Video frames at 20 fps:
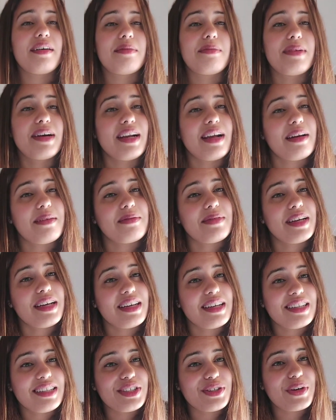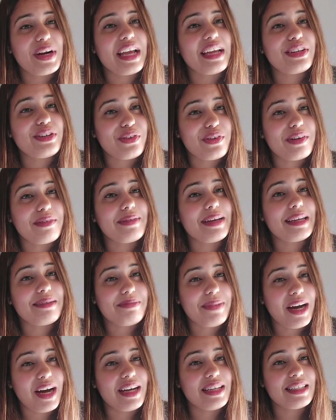but I'm trying to remain
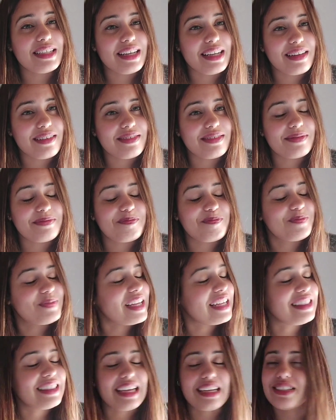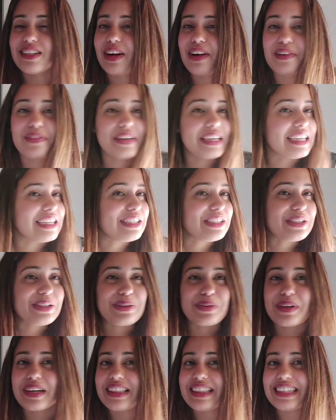positive, and that's all we can
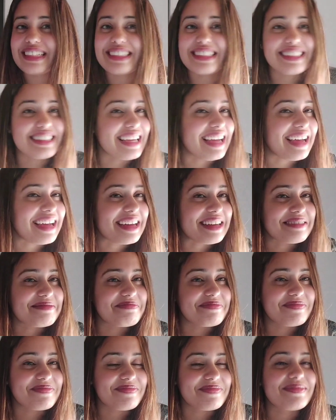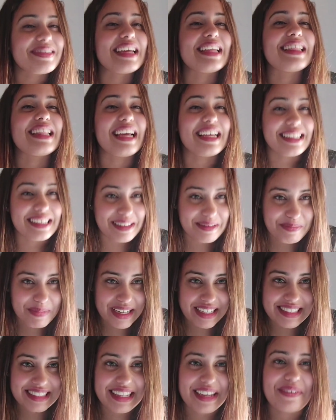do at this time, and that's the
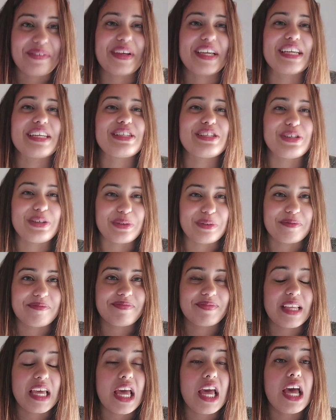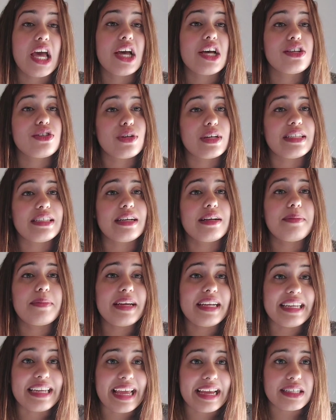best that we can do. So until
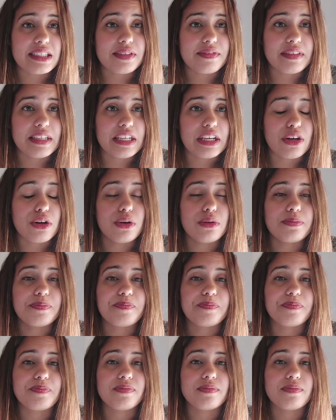my next video,